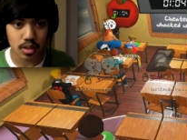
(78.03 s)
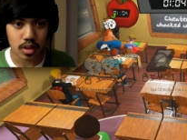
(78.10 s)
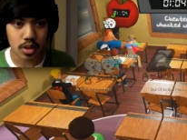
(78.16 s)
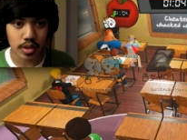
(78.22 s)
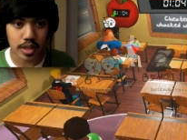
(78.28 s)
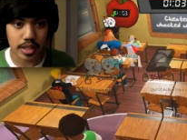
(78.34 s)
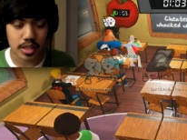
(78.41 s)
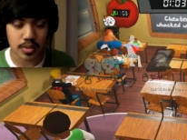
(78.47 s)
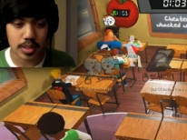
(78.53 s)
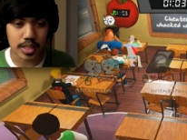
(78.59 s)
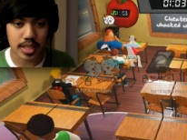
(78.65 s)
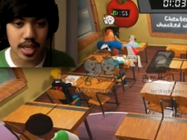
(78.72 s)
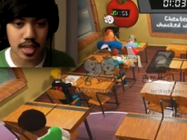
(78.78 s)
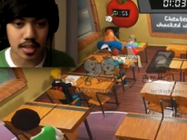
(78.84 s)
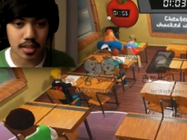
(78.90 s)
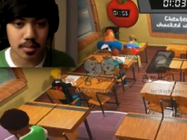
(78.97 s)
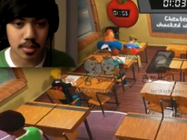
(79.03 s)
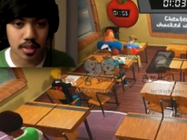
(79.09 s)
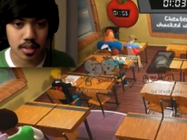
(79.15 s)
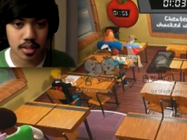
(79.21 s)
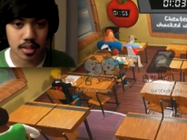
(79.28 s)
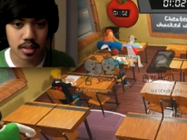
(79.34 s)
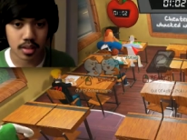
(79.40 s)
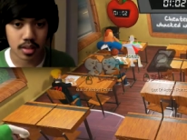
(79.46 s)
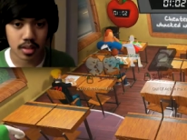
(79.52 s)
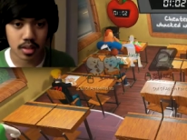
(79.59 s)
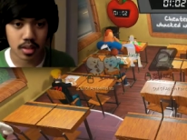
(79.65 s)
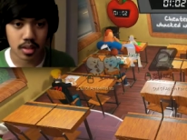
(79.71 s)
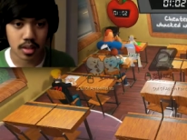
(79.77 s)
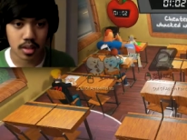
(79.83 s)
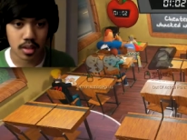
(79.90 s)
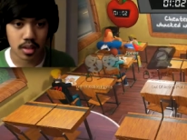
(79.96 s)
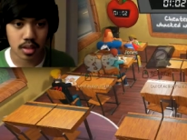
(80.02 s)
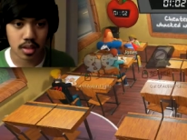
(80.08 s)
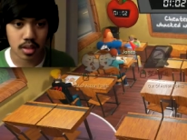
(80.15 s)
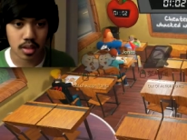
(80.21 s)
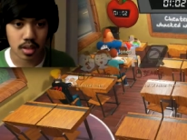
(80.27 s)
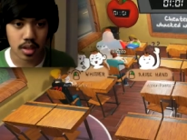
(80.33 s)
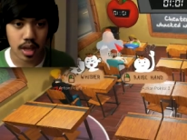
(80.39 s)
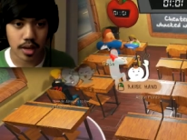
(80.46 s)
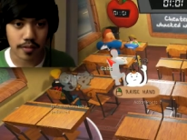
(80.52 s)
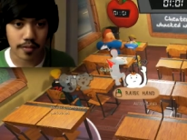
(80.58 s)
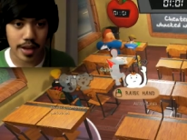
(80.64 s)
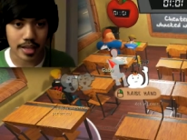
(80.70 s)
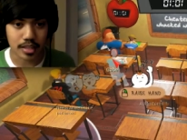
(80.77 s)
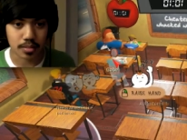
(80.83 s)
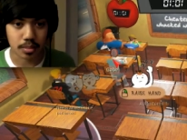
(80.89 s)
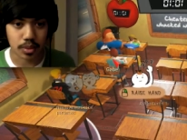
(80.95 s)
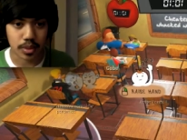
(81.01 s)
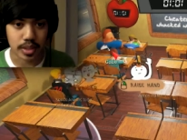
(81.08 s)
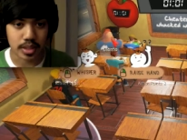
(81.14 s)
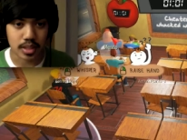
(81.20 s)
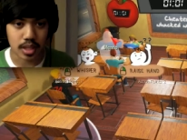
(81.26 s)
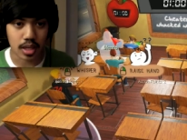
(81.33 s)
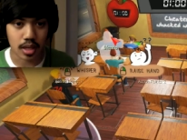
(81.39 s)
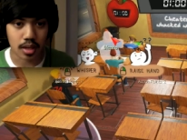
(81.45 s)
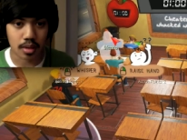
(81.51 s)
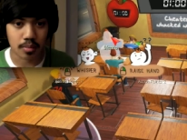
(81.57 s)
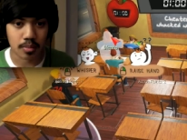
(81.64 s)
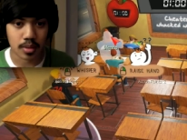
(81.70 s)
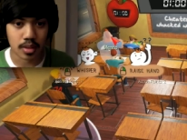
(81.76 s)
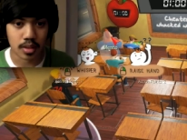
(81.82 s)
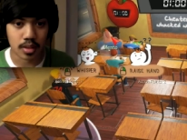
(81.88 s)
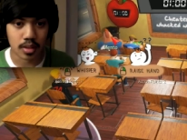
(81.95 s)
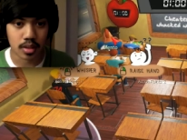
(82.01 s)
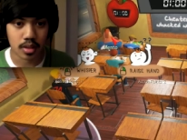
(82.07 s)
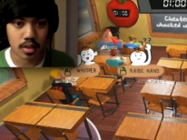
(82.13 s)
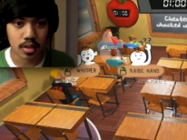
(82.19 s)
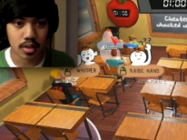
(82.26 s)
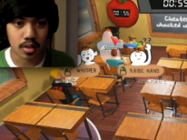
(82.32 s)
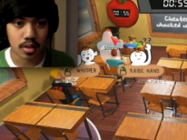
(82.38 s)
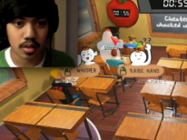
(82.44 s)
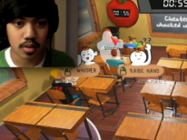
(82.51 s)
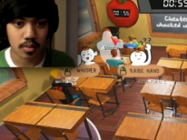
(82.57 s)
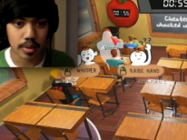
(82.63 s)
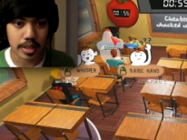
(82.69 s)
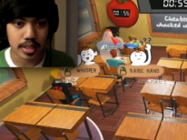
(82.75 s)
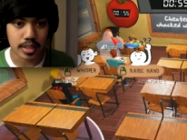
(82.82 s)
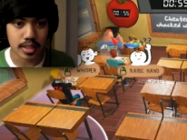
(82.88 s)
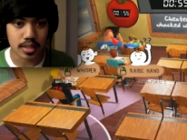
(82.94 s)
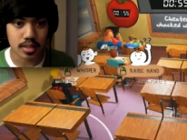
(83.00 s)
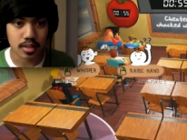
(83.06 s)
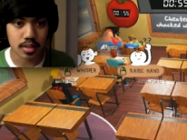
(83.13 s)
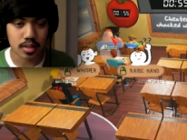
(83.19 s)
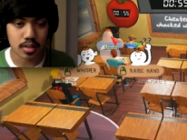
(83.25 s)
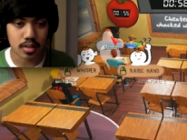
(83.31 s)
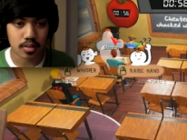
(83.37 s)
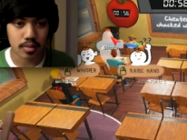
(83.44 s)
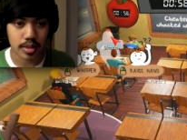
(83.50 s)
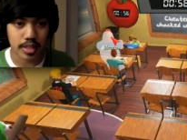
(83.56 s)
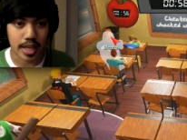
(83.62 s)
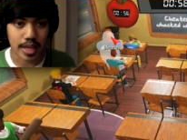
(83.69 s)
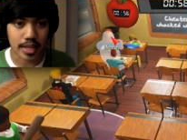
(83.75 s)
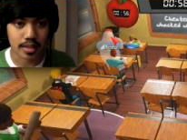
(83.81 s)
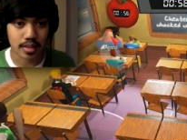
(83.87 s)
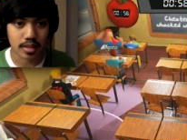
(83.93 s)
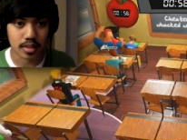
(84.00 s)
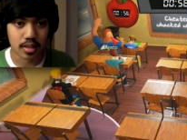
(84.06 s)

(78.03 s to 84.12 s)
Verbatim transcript: Okay, so he's got them. Out of action points. Um, raise, raise hand.